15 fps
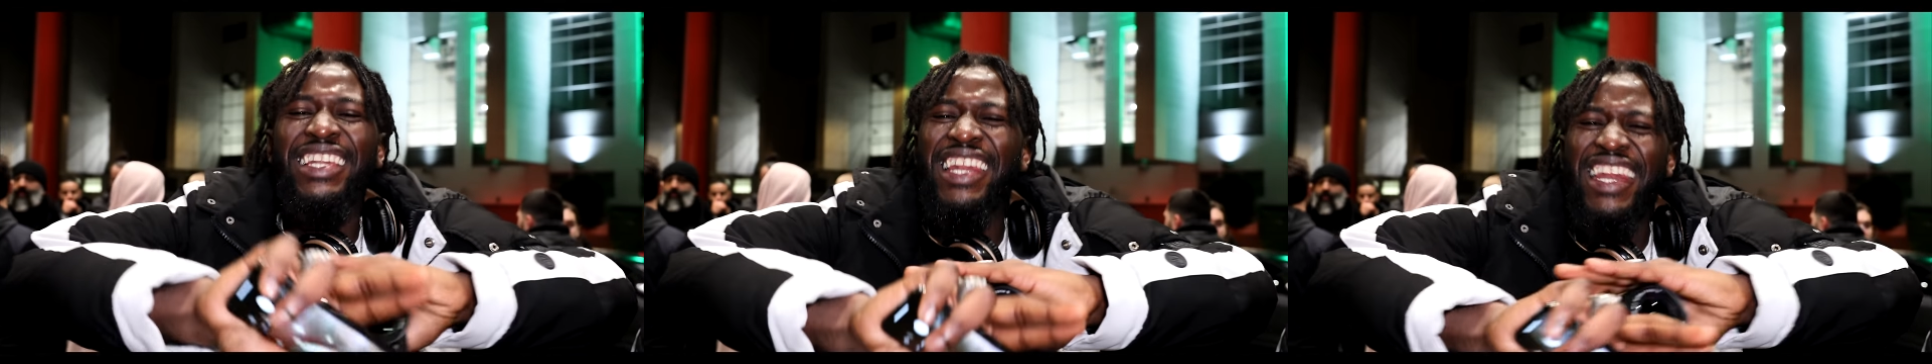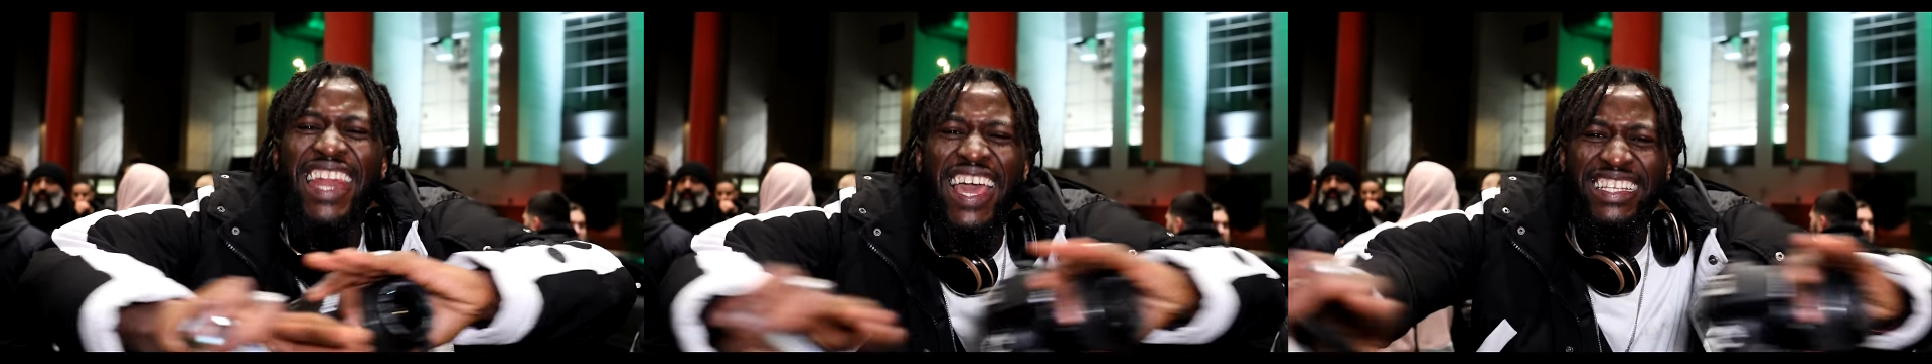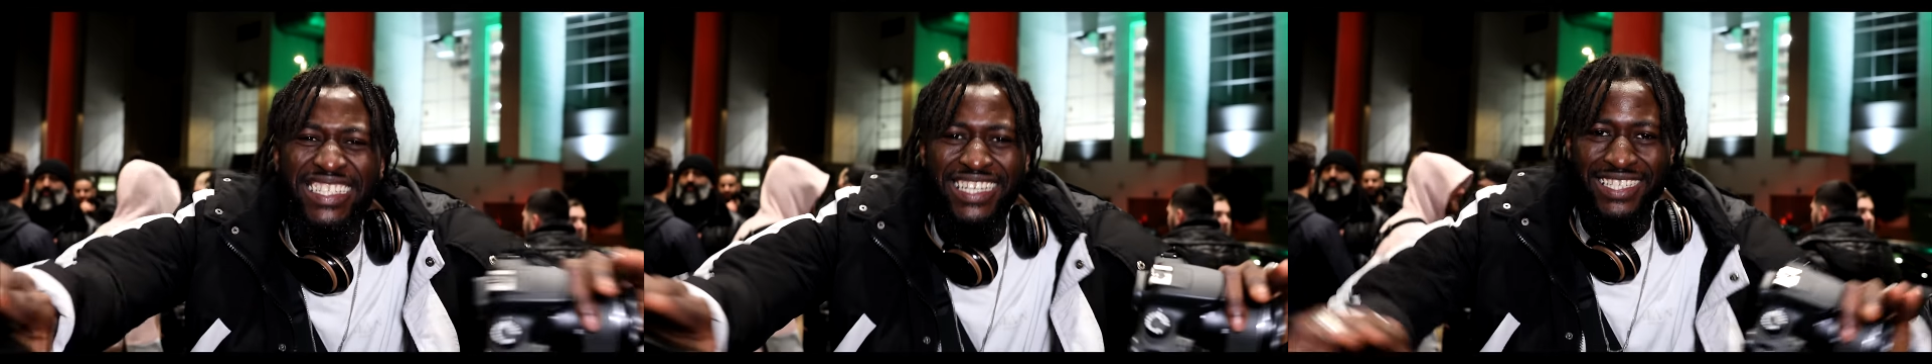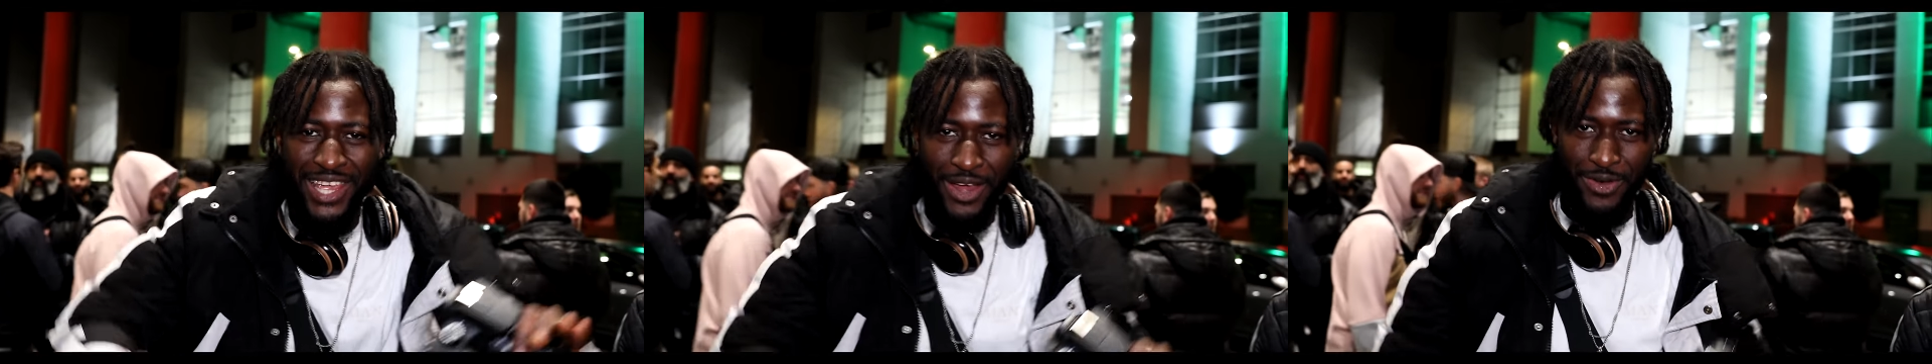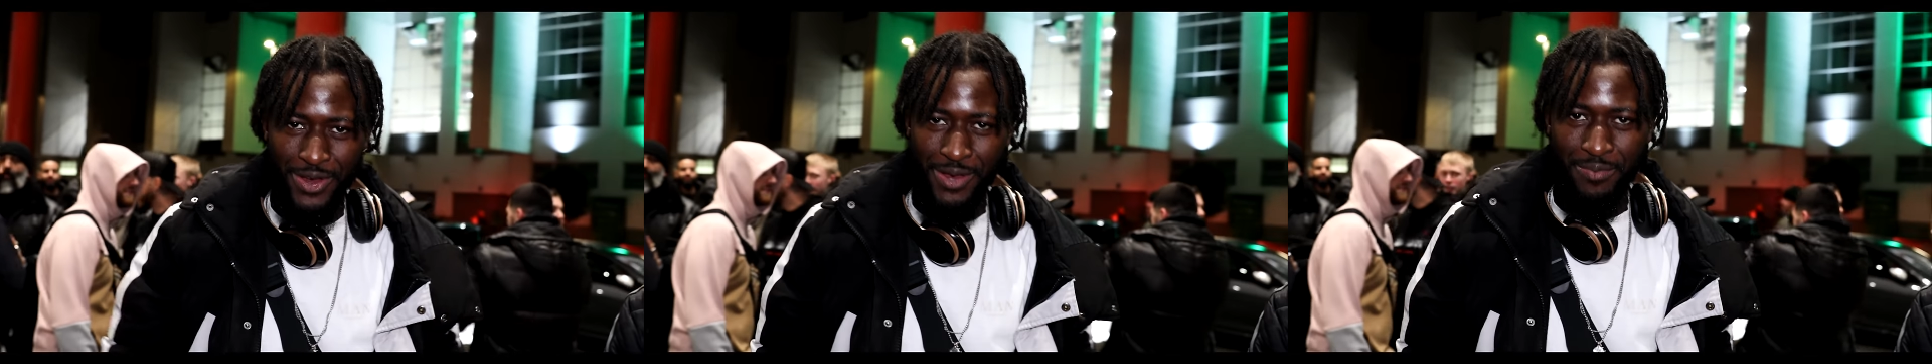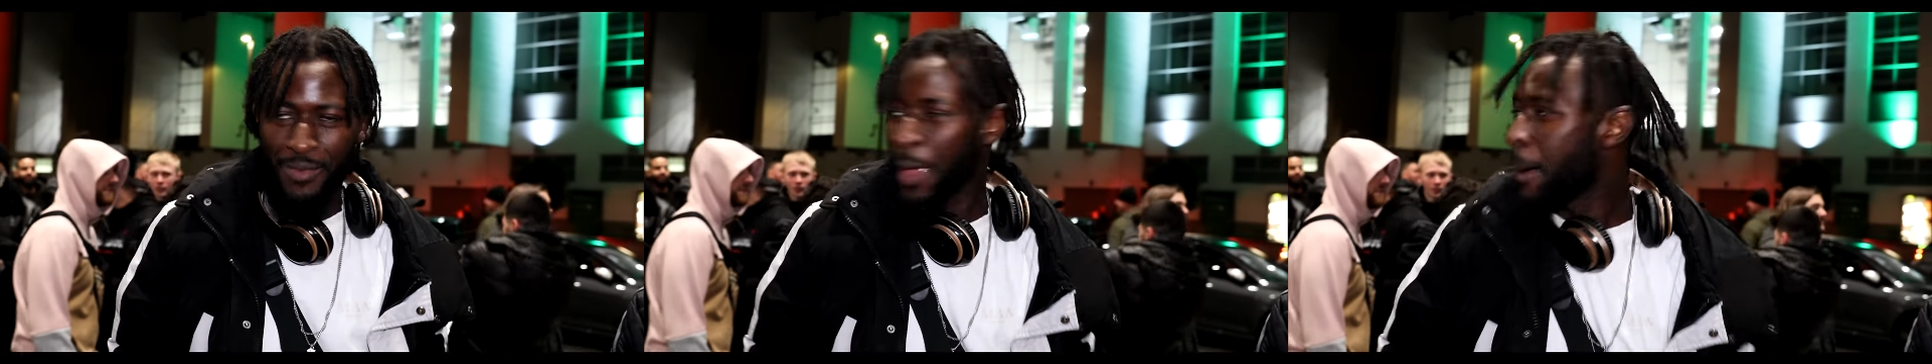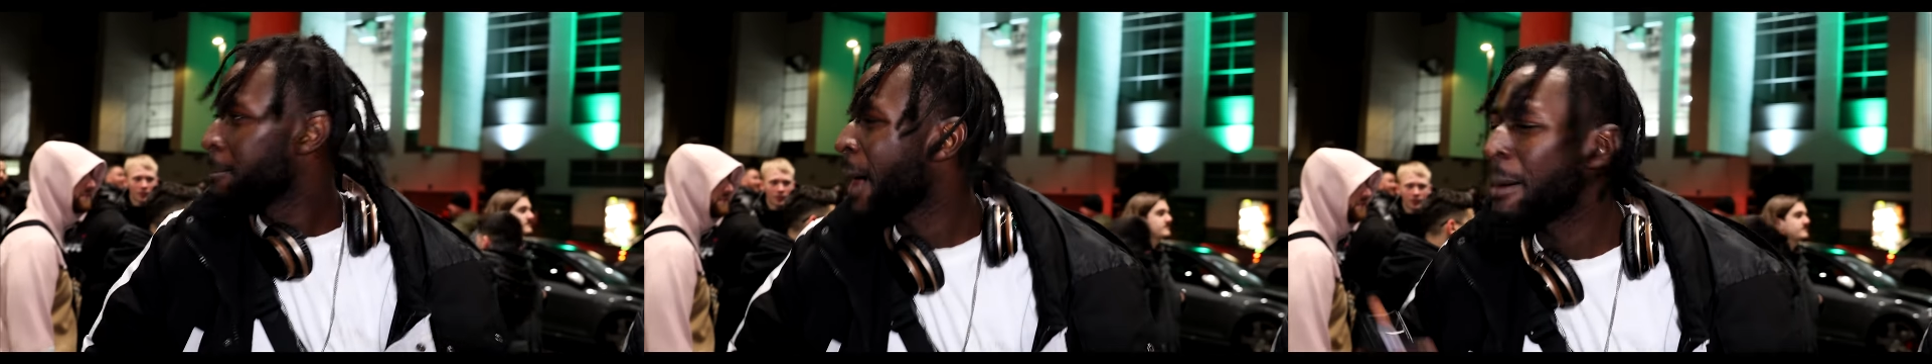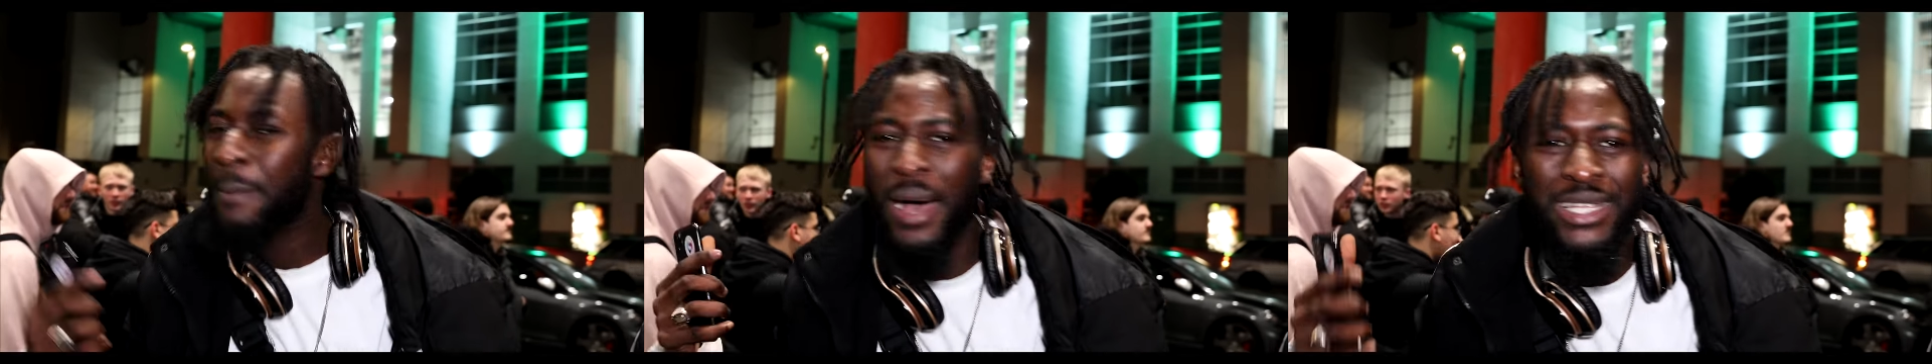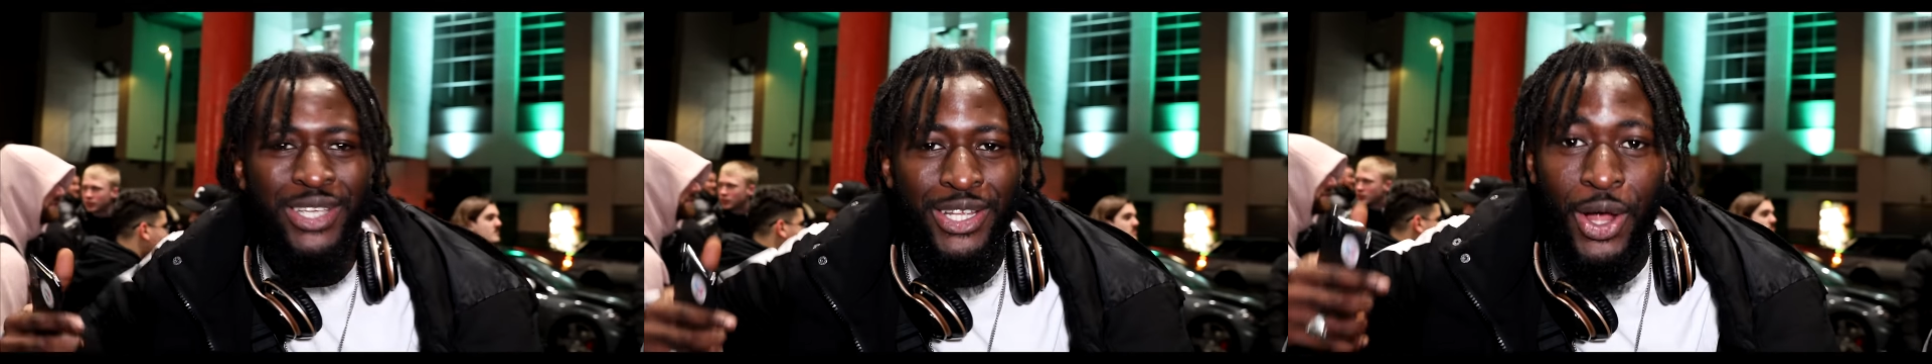legendary. My man's